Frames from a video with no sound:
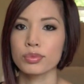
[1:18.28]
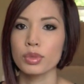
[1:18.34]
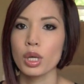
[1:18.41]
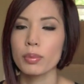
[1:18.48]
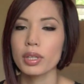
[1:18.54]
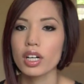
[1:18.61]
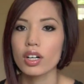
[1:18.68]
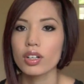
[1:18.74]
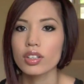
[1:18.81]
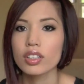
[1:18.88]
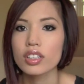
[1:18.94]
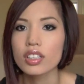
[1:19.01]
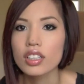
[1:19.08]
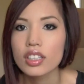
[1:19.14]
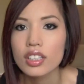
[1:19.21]
Momo,
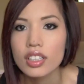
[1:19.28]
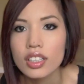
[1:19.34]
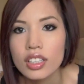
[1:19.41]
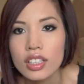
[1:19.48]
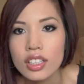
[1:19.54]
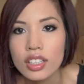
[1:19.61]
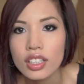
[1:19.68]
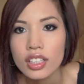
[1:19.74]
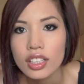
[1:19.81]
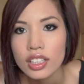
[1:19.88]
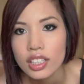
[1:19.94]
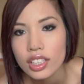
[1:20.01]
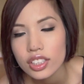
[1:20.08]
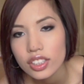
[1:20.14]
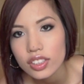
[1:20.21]

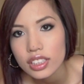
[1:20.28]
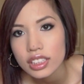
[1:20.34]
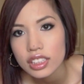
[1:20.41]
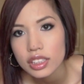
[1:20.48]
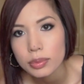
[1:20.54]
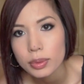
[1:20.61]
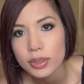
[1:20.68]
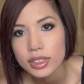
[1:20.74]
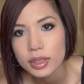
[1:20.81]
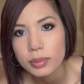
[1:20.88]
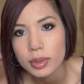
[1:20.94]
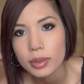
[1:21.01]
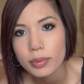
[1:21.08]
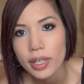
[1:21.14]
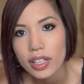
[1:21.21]
you know this is supposed to
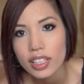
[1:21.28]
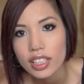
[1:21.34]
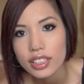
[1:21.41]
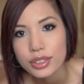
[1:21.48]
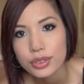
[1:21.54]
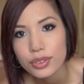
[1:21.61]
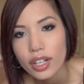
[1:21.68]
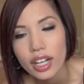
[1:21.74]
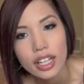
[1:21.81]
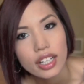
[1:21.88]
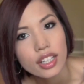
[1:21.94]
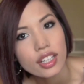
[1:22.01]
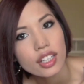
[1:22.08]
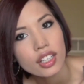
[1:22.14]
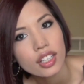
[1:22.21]
be about us,
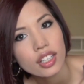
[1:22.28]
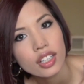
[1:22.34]
right?